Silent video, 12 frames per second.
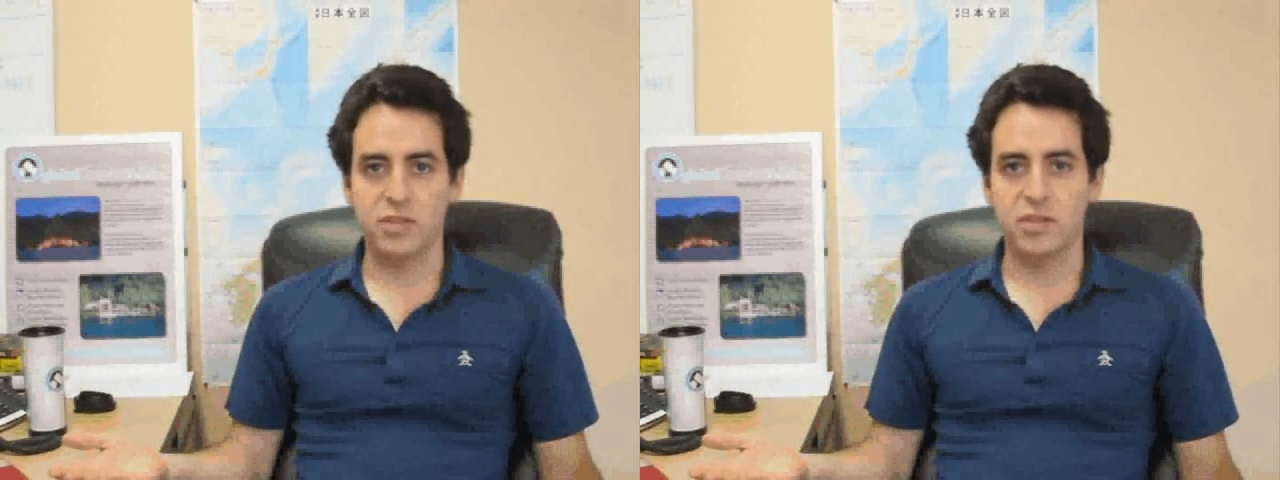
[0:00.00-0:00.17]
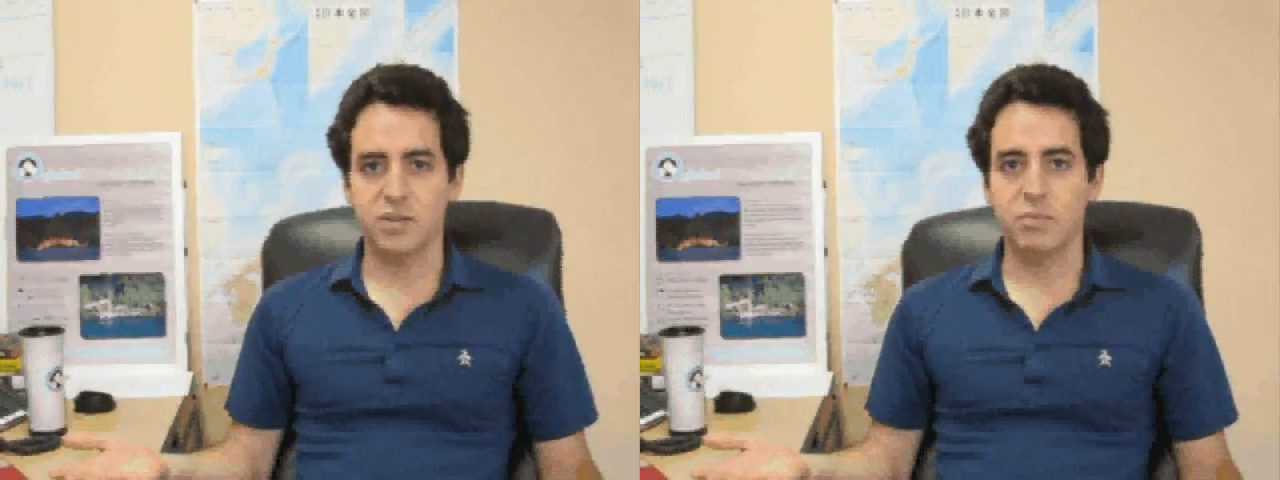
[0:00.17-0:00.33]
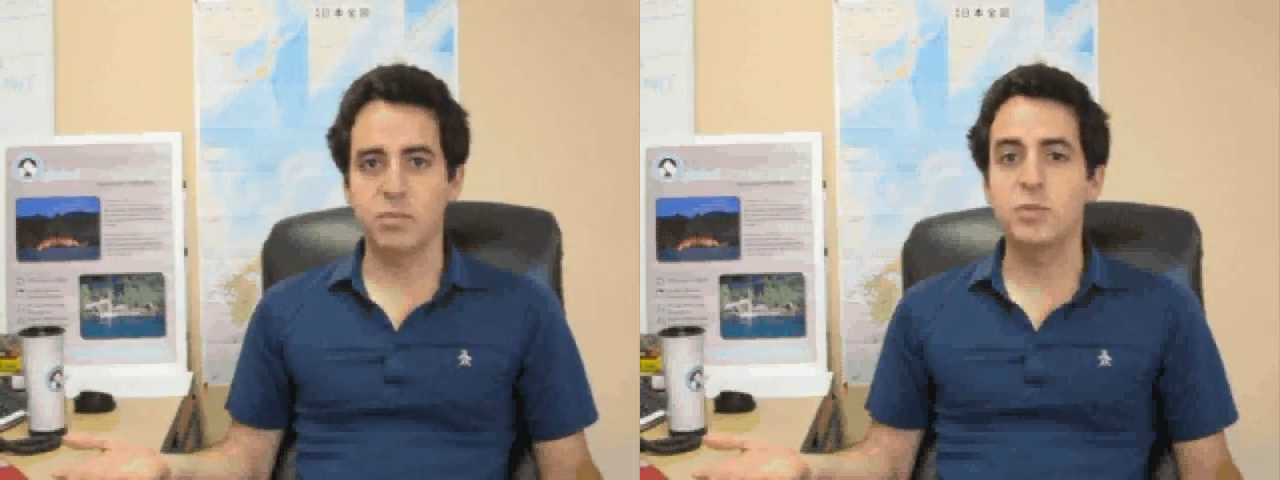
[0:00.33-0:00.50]

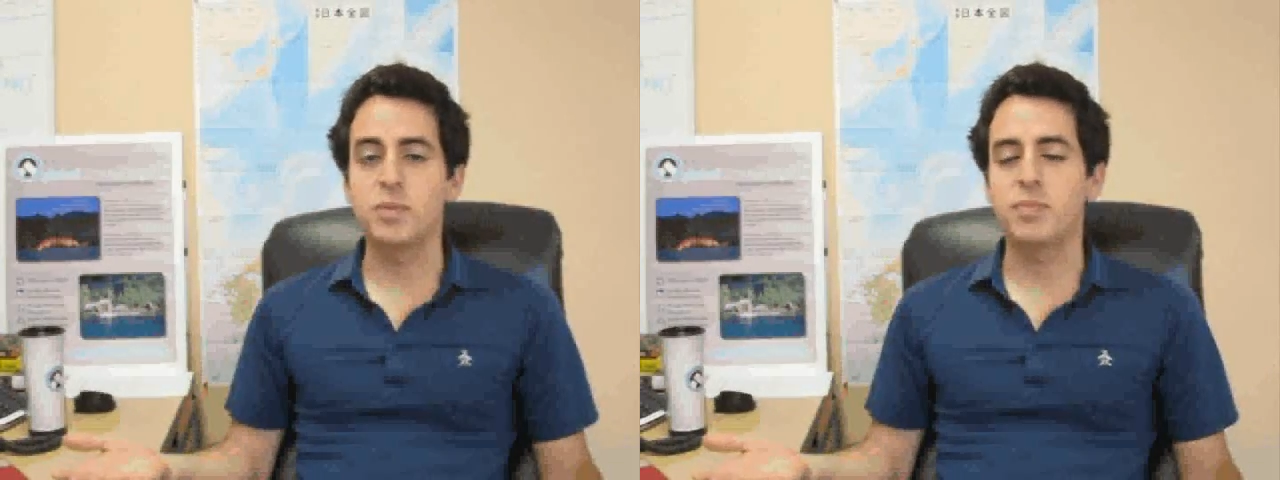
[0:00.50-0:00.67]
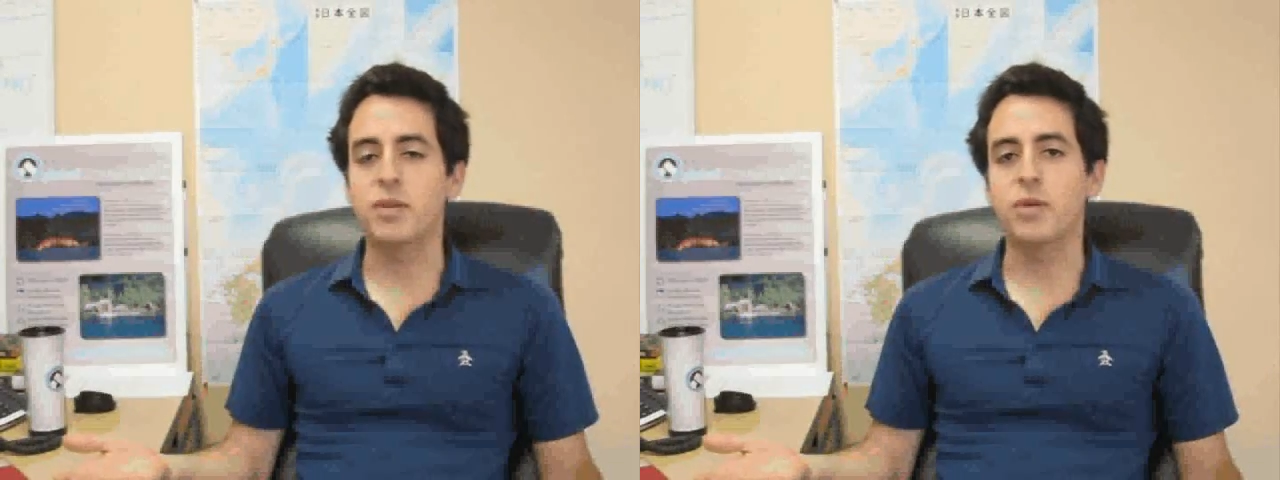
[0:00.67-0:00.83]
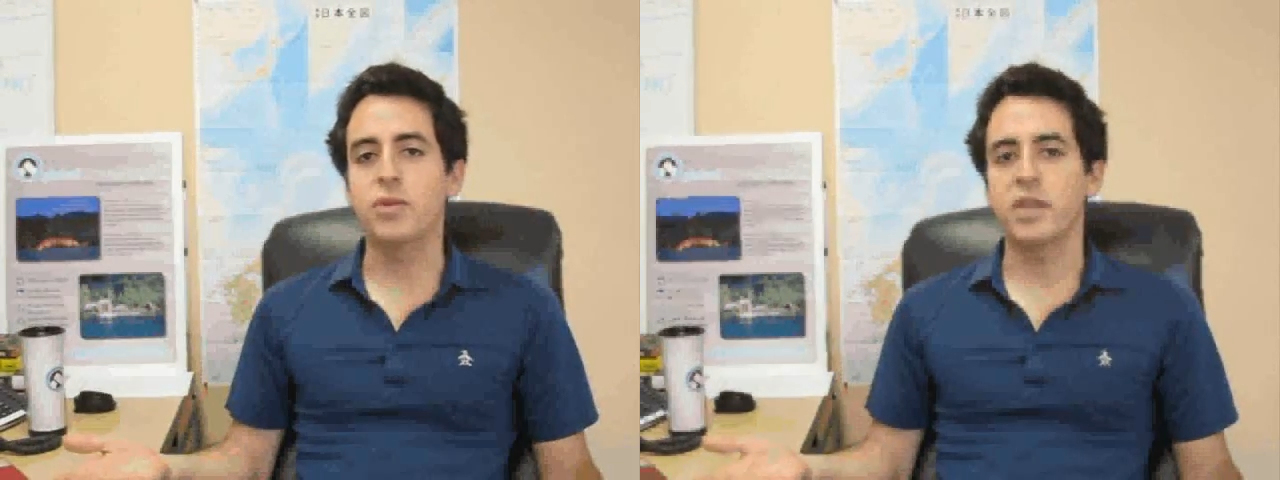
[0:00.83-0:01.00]
so most
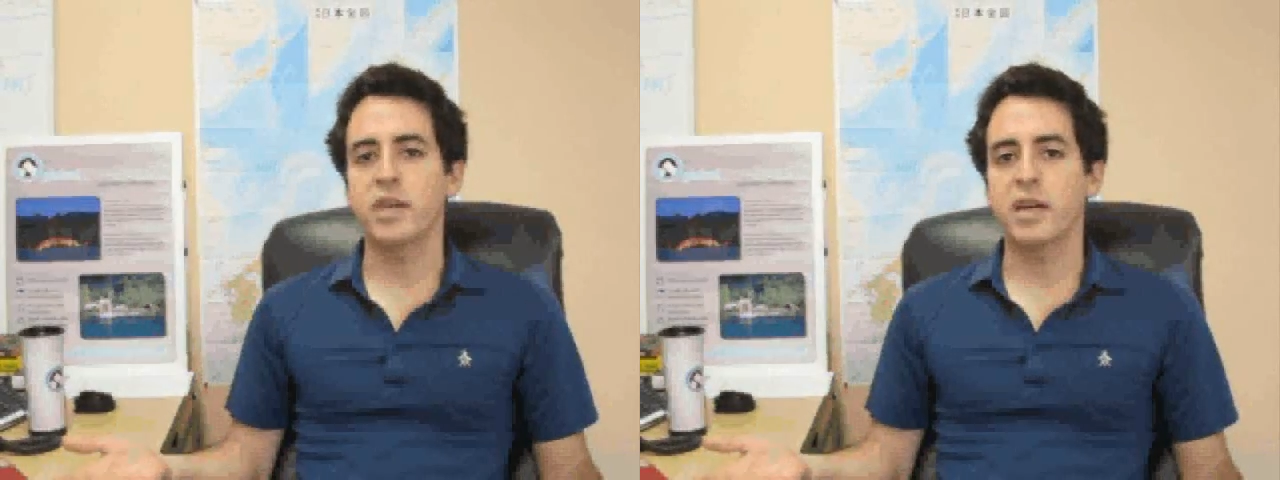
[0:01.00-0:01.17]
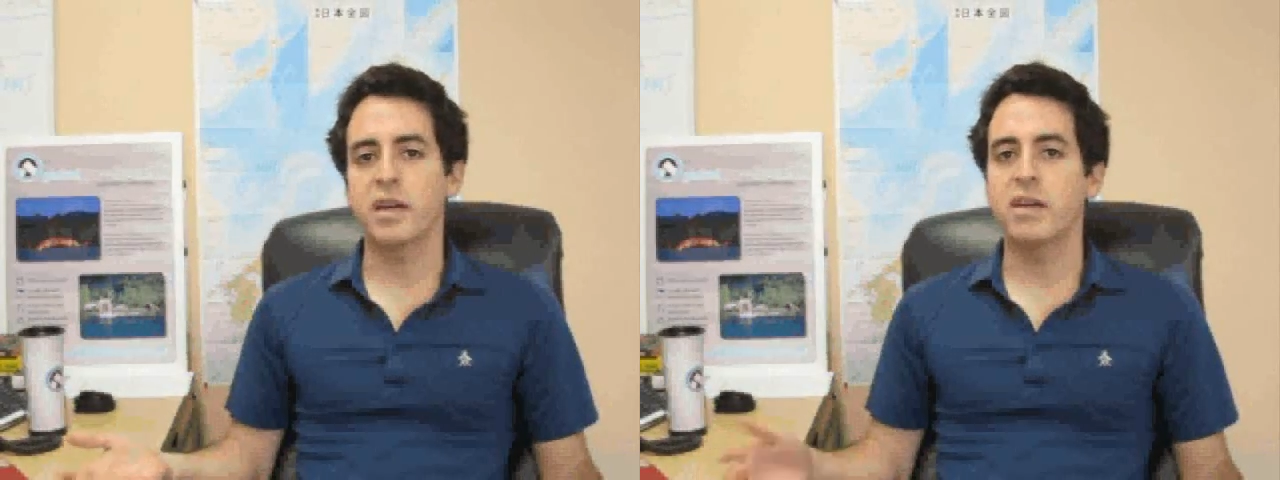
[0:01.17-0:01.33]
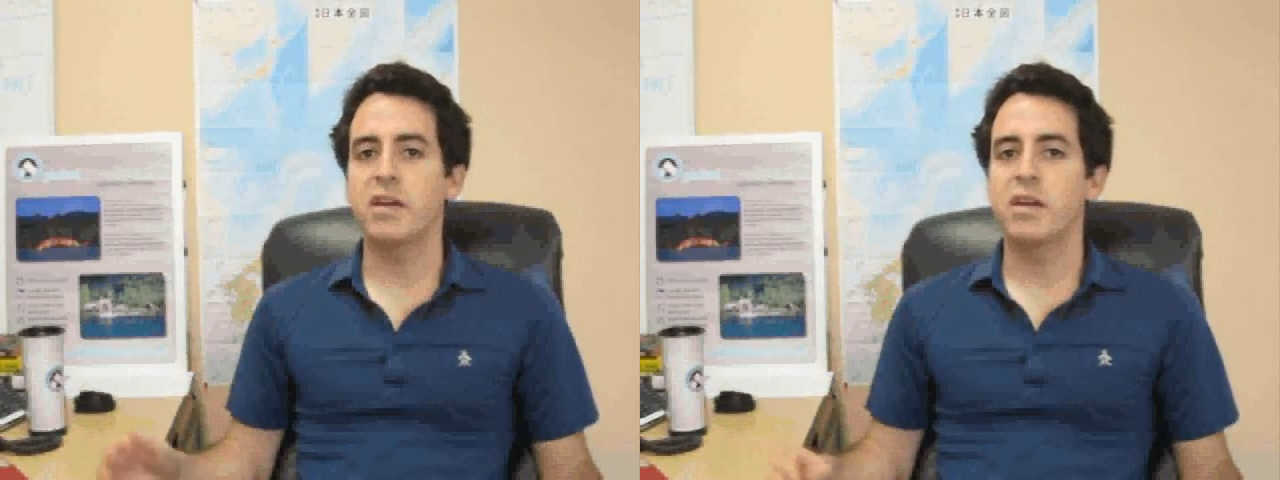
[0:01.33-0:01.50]
people go
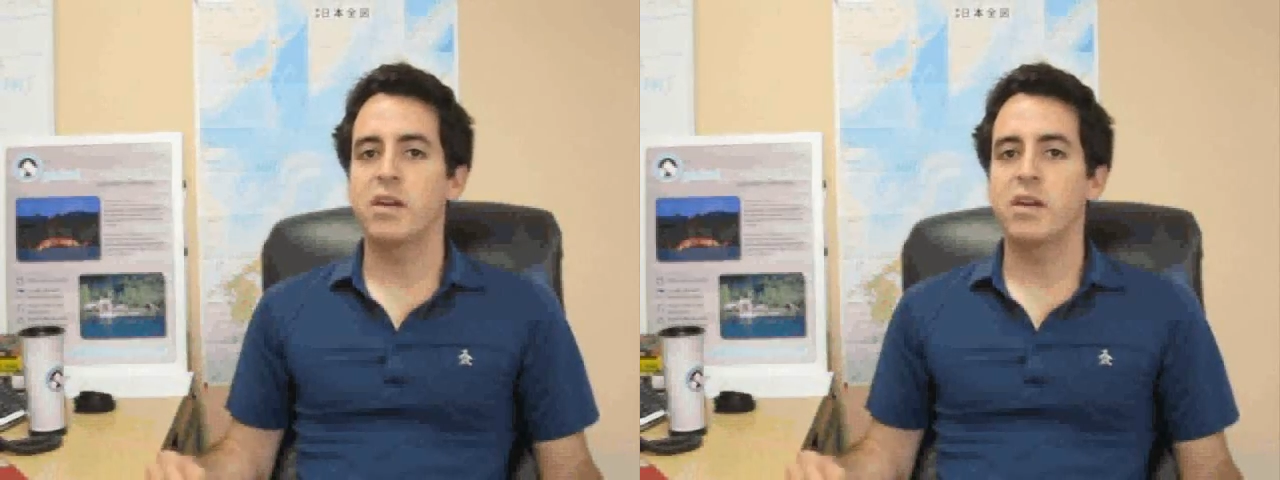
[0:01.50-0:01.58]
there.